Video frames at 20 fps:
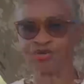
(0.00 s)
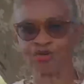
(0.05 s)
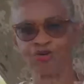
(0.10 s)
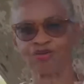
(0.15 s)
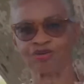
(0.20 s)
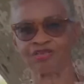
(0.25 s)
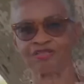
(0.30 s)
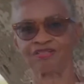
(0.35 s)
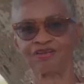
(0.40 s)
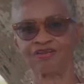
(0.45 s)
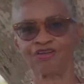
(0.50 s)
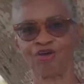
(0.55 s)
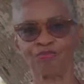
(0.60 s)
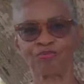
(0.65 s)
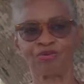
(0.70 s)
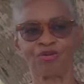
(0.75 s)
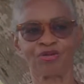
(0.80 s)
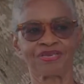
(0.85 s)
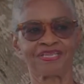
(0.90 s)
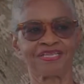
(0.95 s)
call it, the
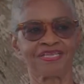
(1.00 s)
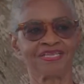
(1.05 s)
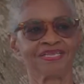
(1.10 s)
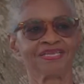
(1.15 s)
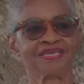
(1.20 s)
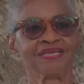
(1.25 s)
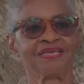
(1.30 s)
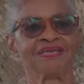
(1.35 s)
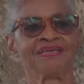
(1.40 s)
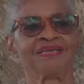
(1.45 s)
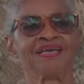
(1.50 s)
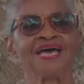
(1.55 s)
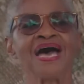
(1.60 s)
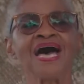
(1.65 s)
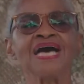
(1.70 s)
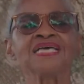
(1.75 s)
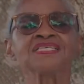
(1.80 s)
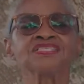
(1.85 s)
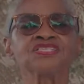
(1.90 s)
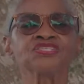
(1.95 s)
loblolly,
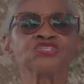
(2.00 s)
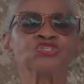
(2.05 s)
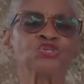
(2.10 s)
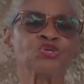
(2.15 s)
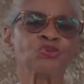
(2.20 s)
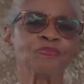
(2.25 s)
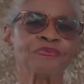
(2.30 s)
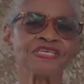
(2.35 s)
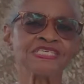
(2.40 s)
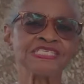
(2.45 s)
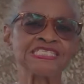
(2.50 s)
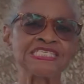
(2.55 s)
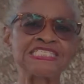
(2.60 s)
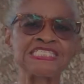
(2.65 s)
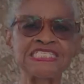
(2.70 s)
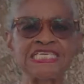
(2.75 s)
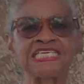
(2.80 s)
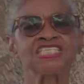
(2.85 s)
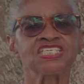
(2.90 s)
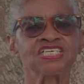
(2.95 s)
has the dubious
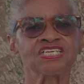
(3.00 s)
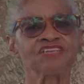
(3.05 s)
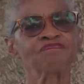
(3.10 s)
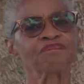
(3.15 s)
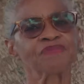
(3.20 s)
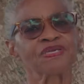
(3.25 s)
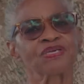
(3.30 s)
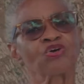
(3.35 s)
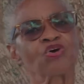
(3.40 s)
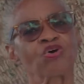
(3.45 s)
distinction of being